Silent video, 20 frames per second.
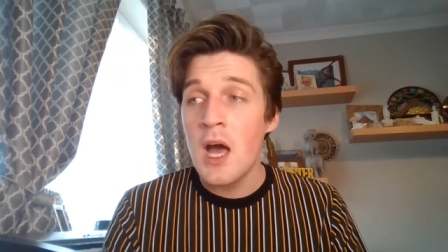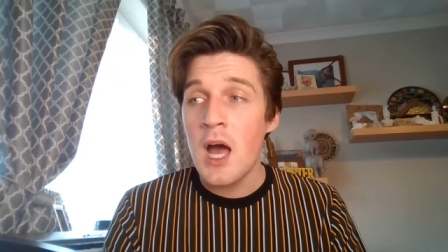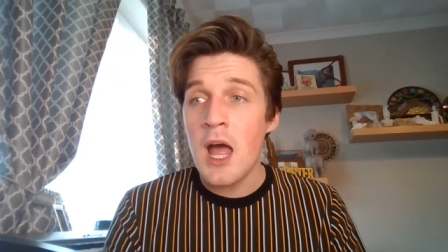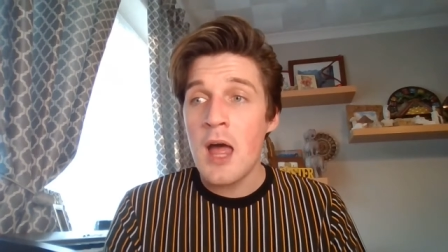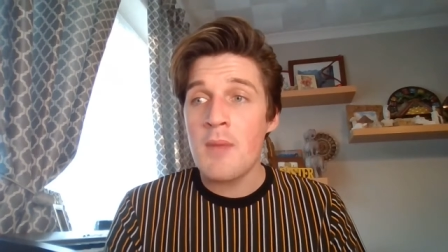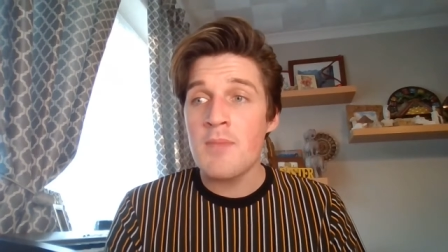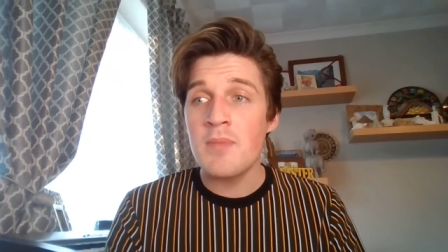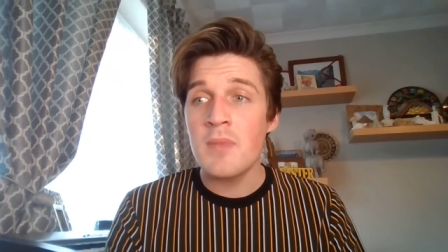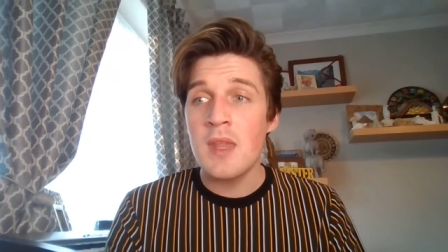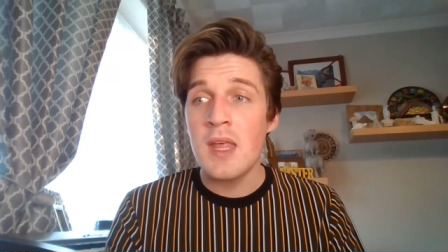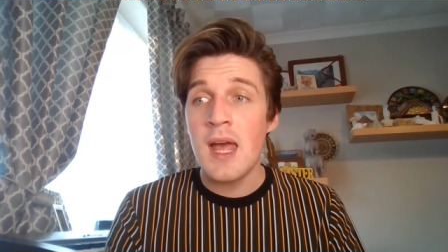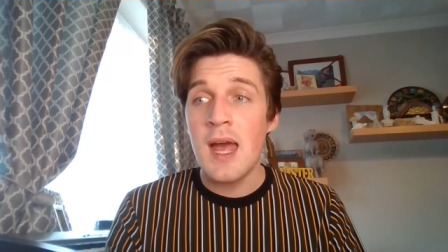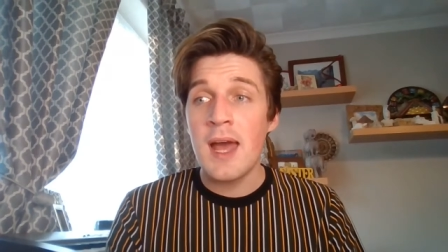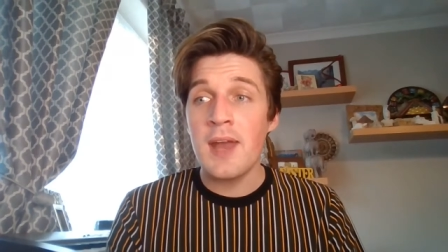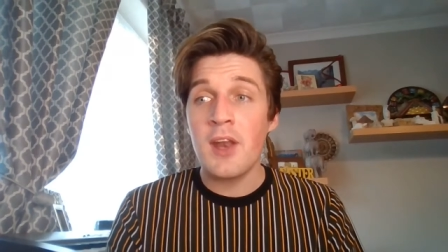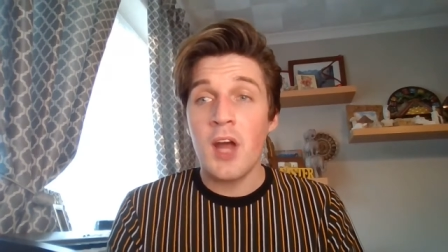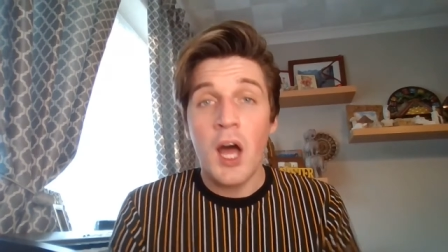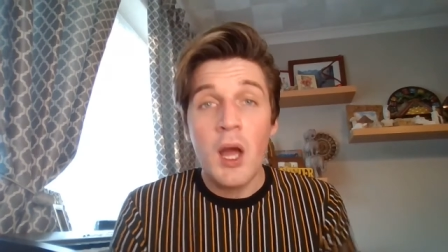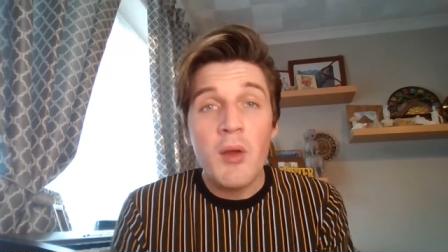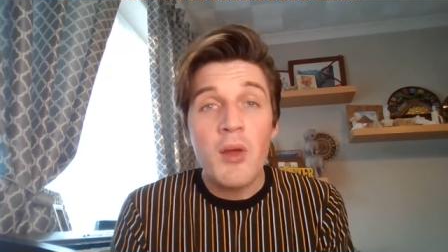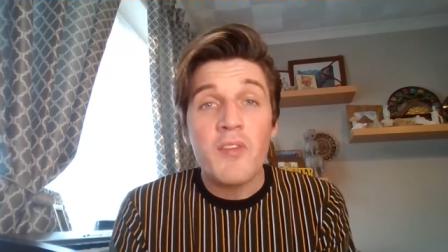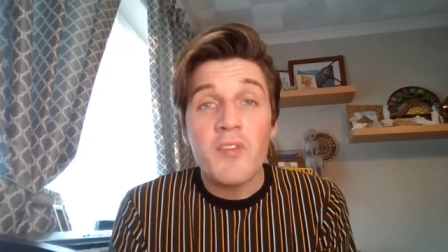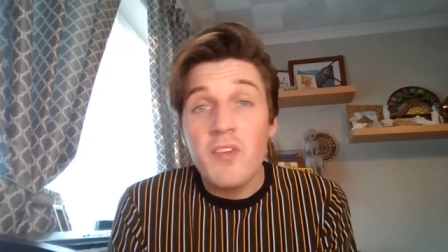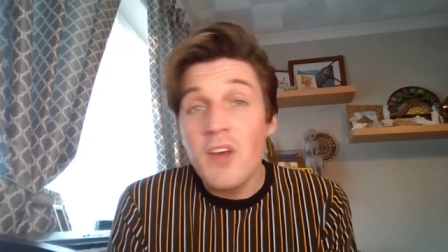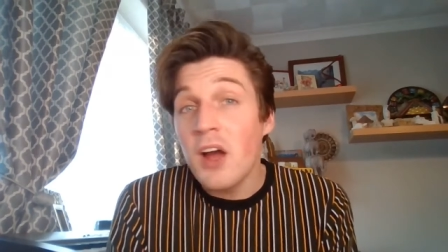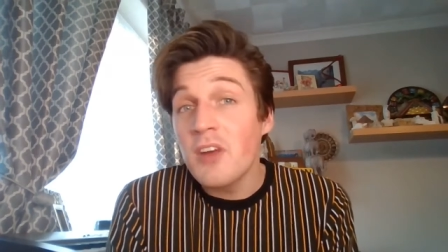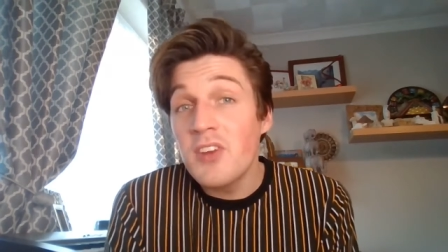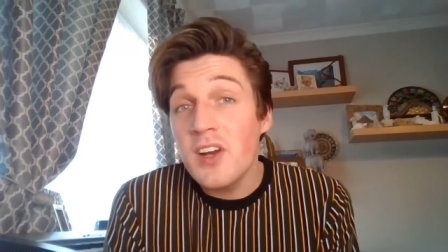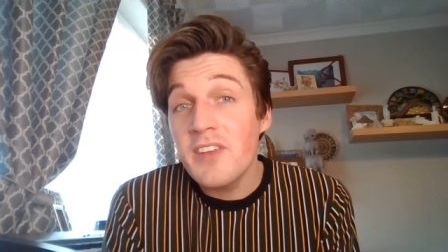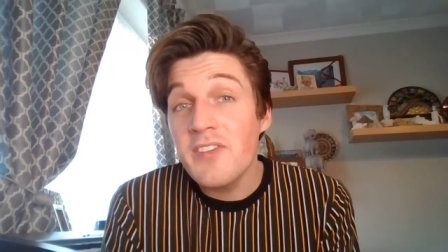Um, and I,
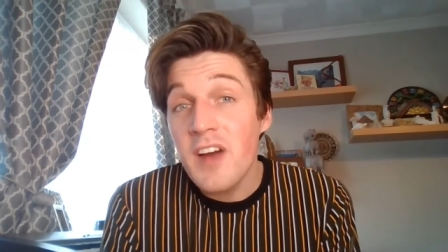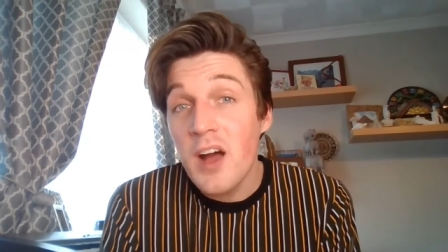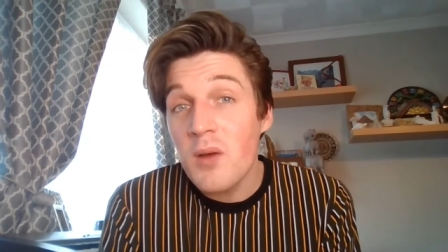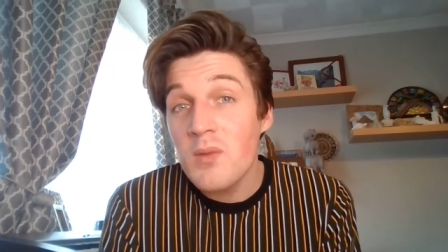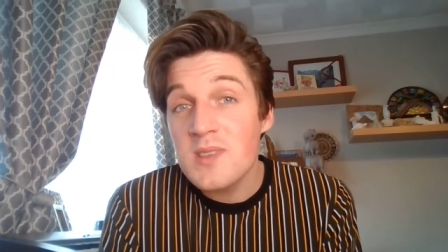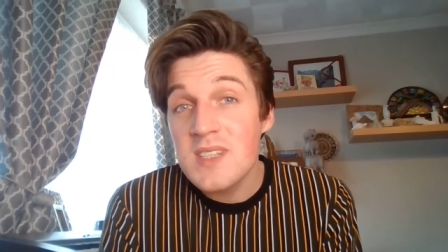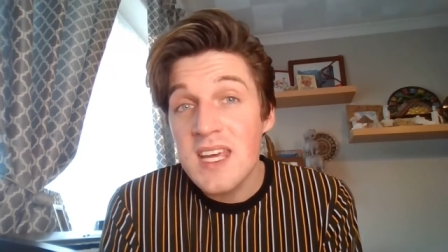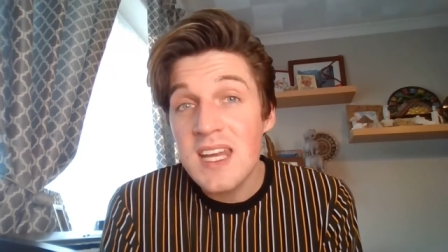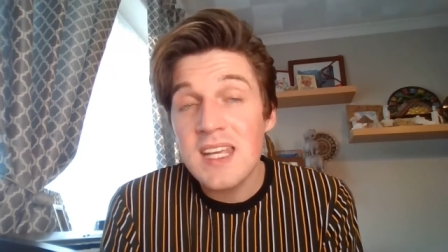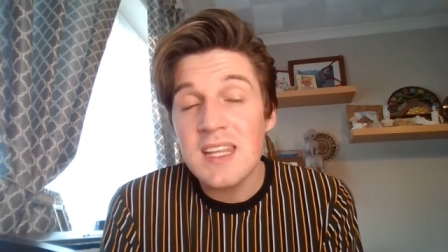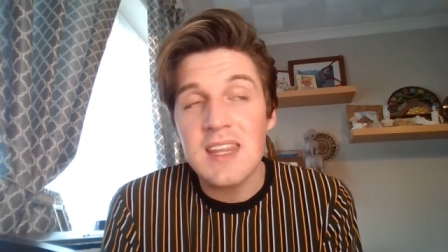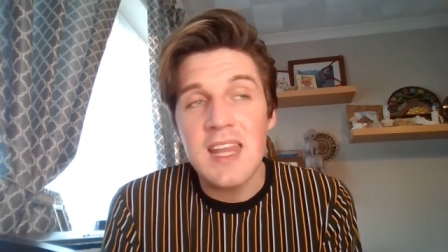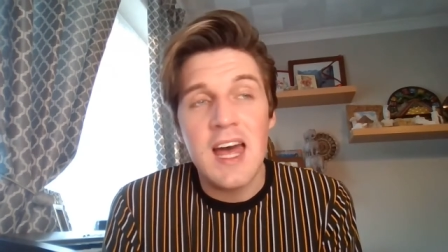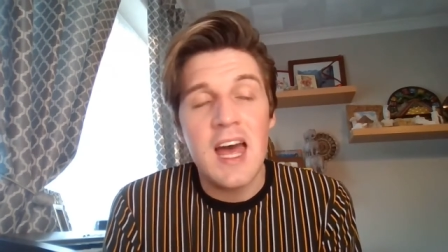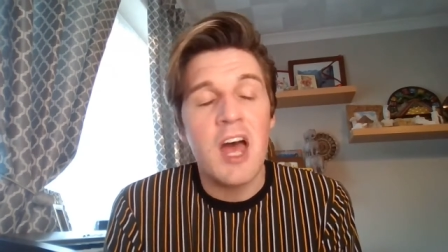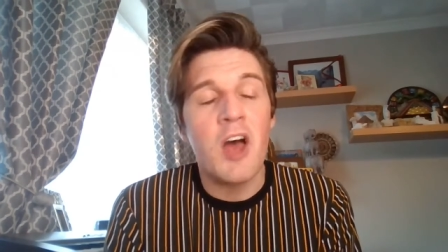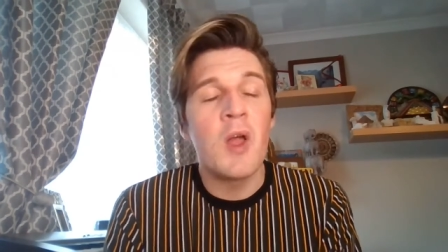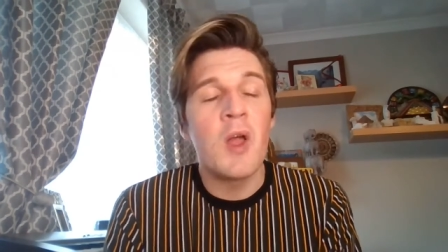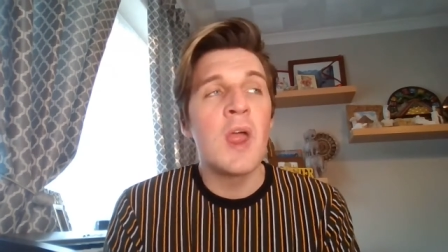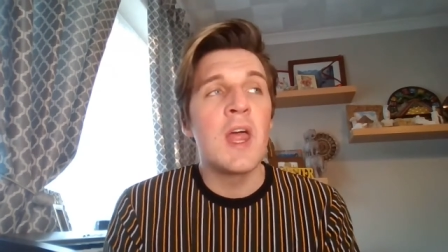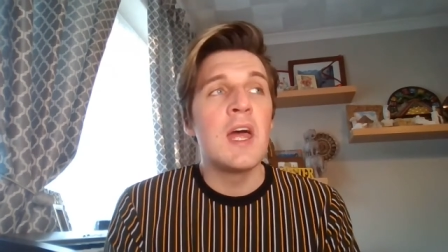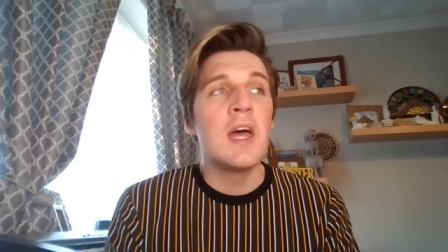I really thought I was getting there.